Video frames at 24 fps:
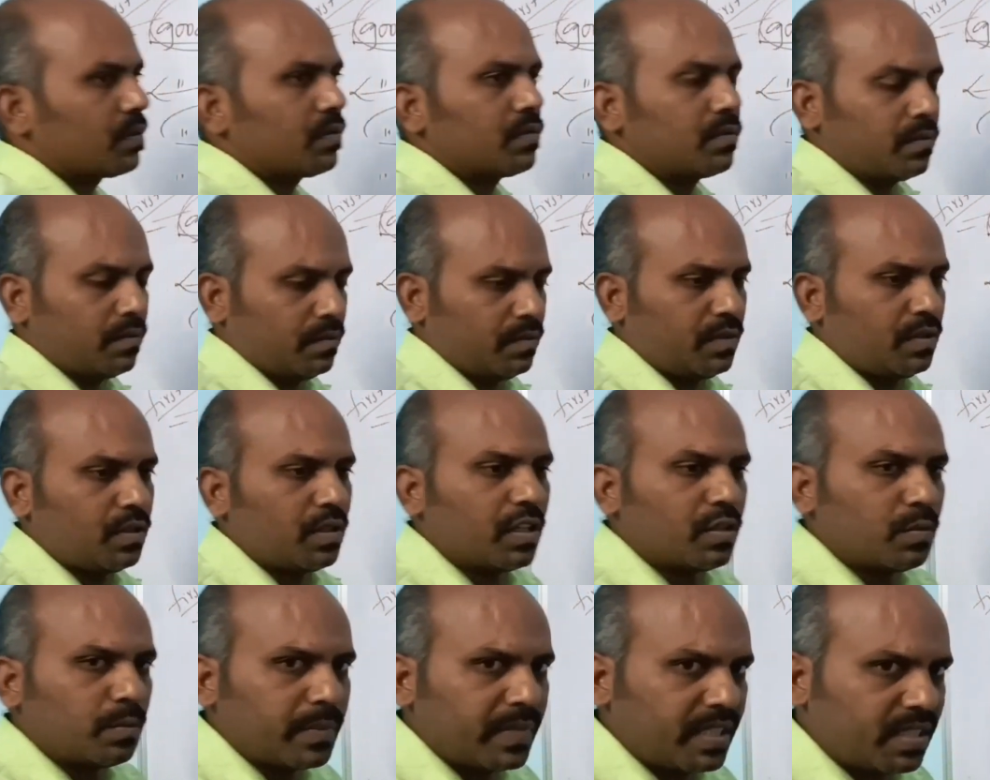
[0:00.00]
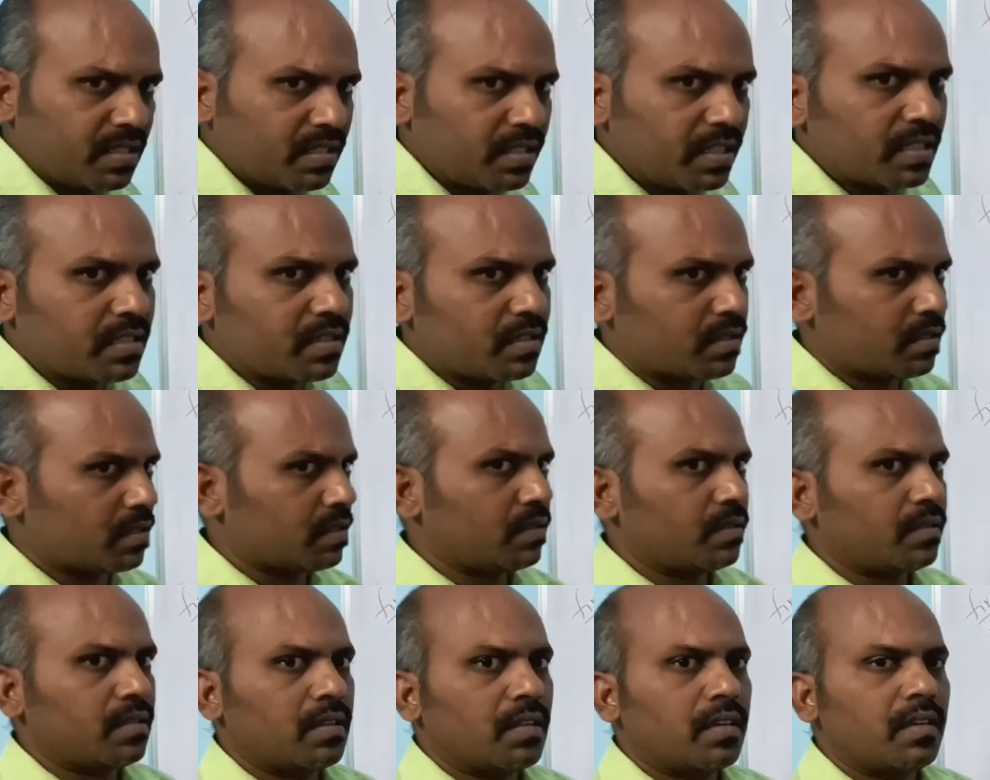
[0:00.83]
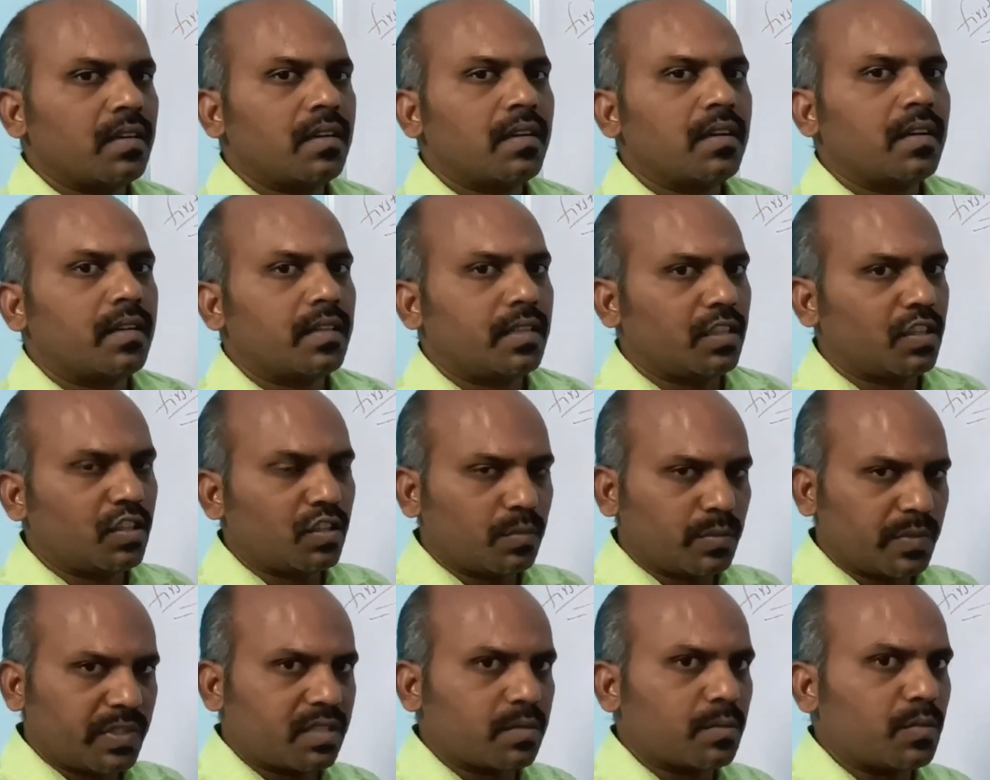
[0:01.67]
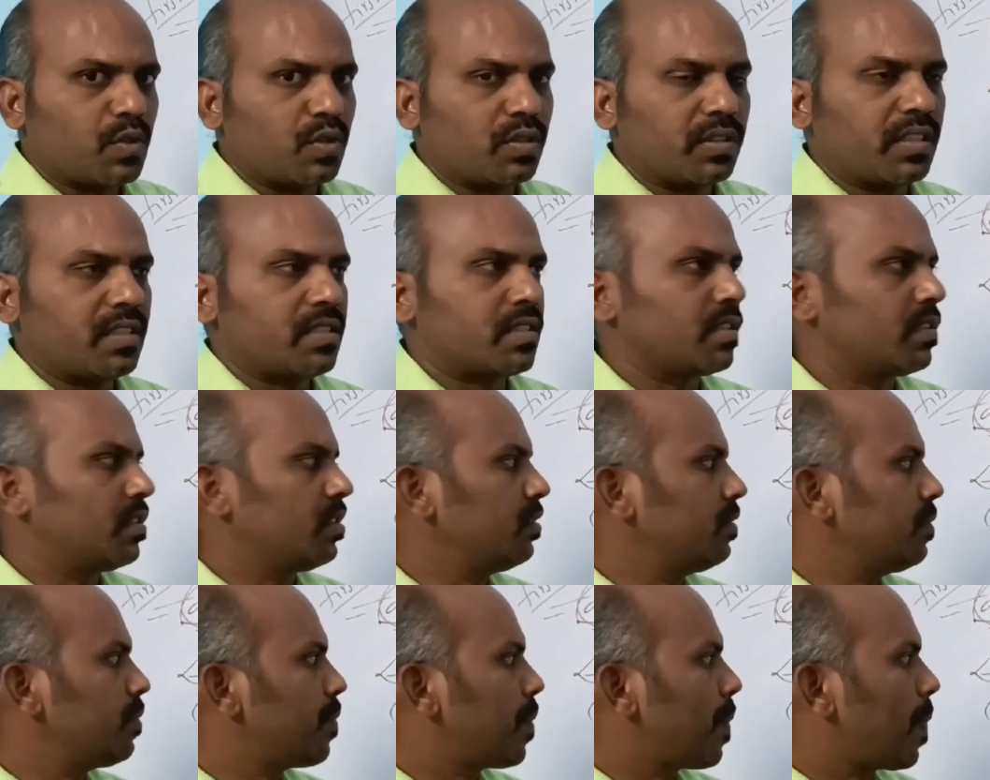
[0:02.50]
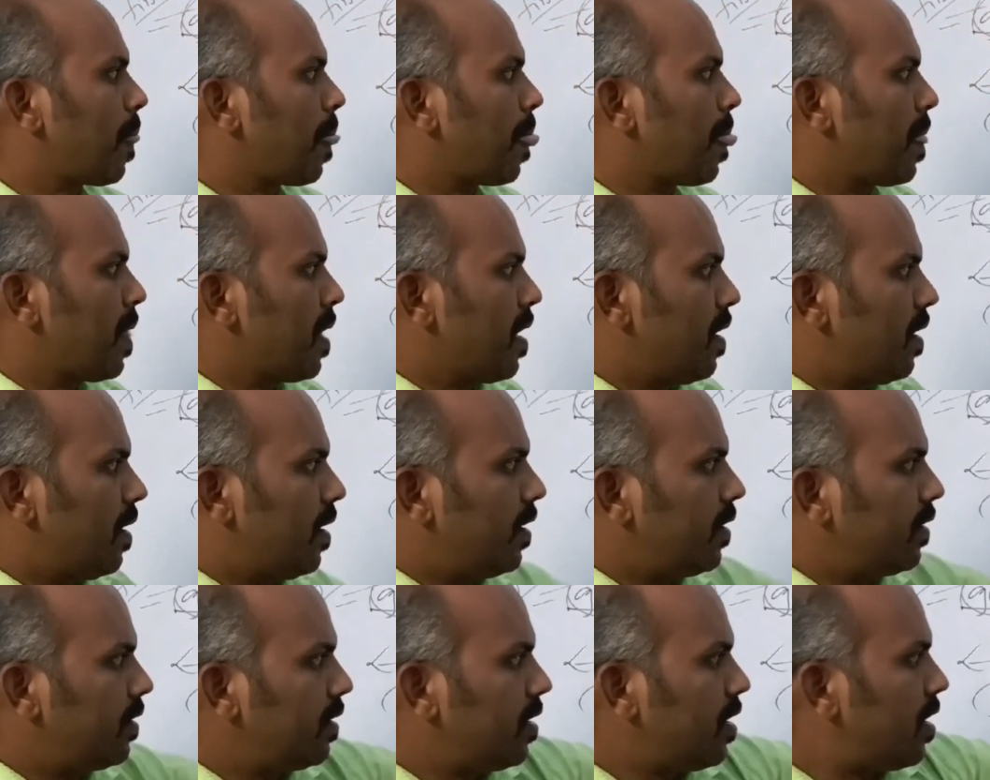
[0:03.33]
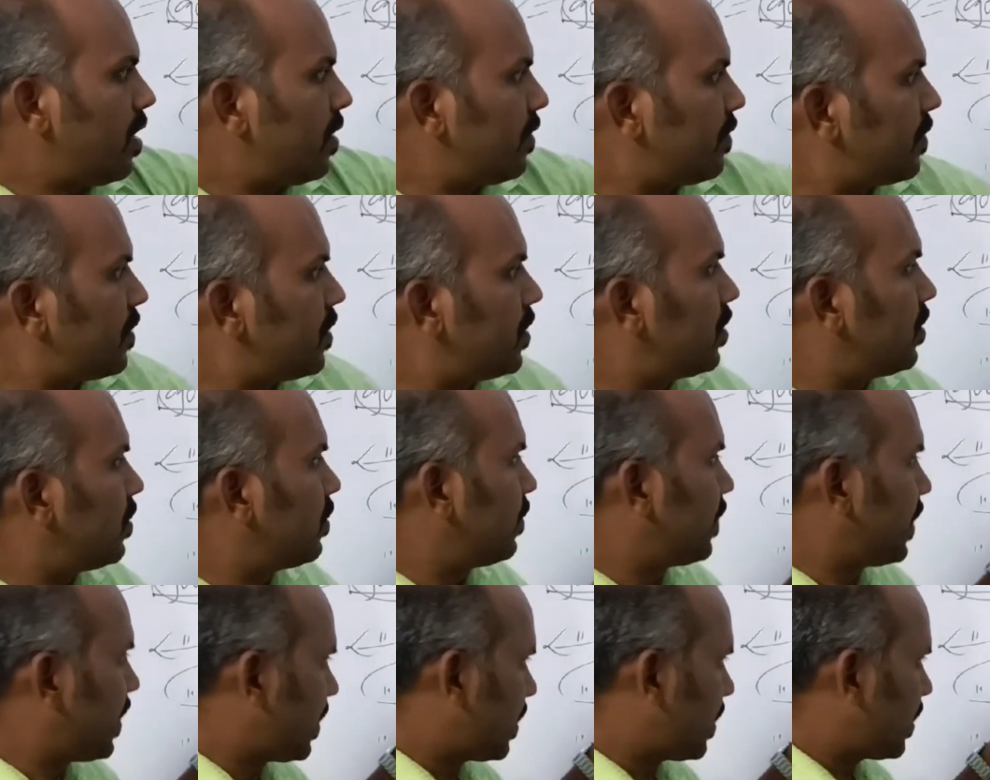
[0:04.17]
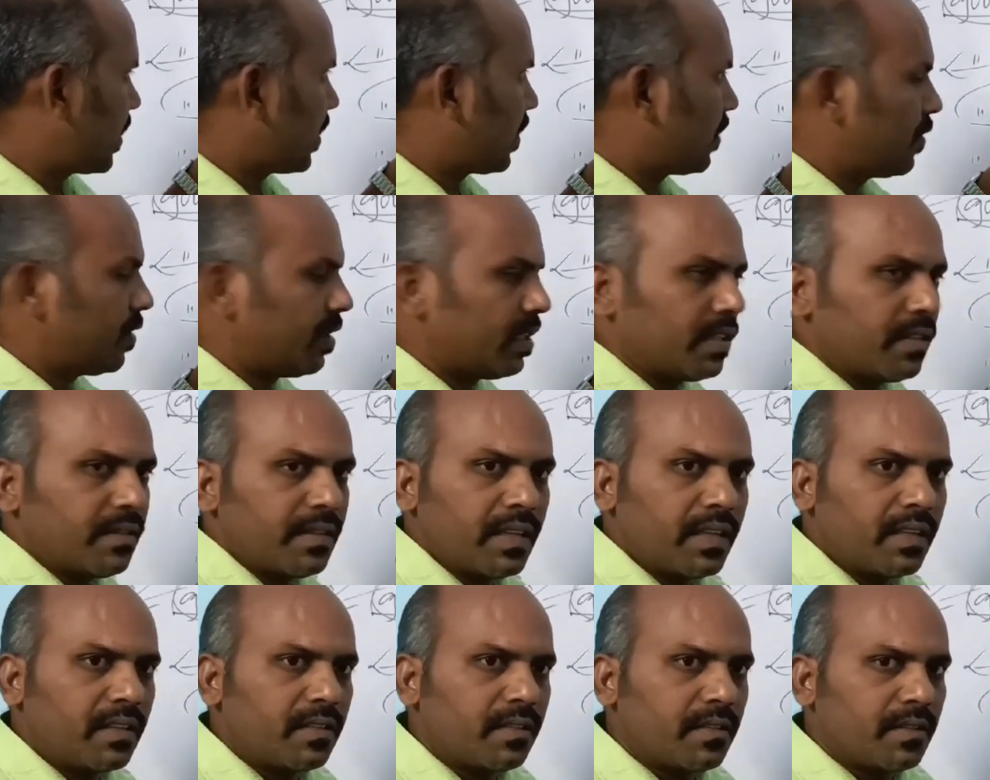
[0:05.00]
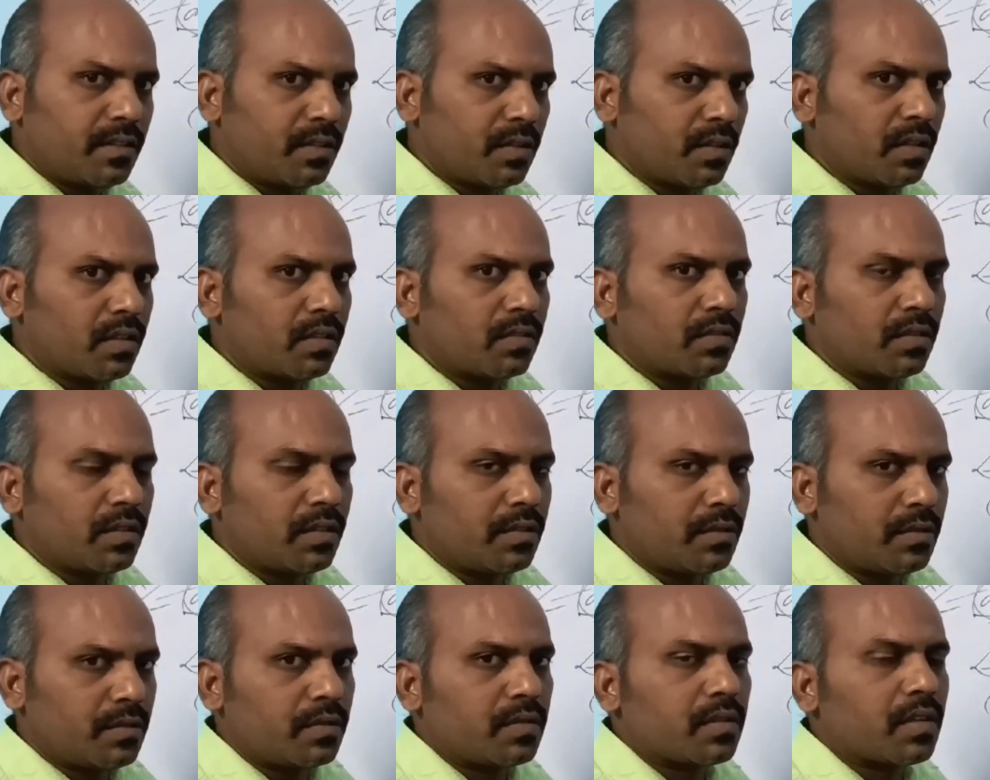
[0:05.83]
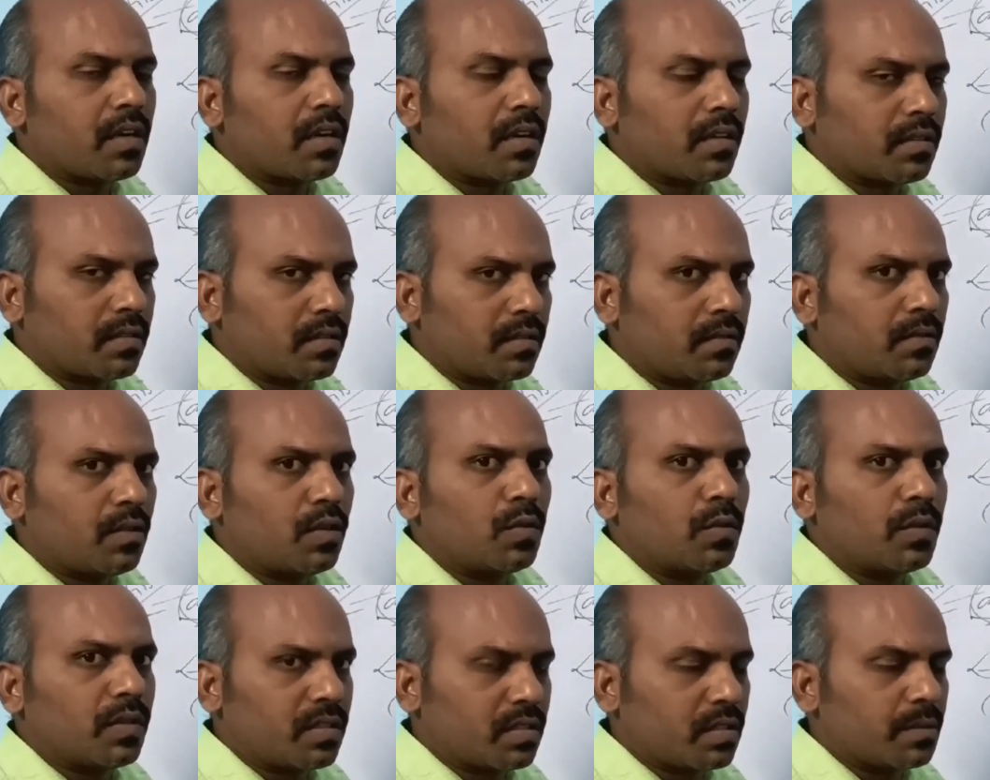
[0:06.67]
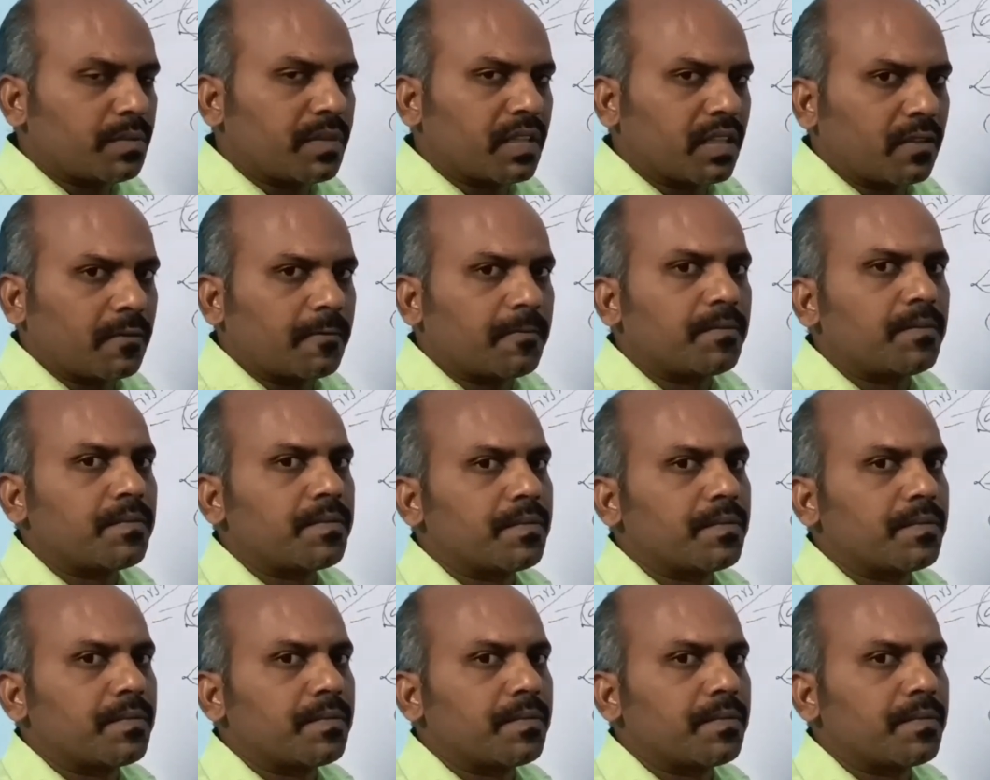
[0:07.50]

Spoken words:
to you have met just you have met both each other, and after wishing good evening you are going to talk over something.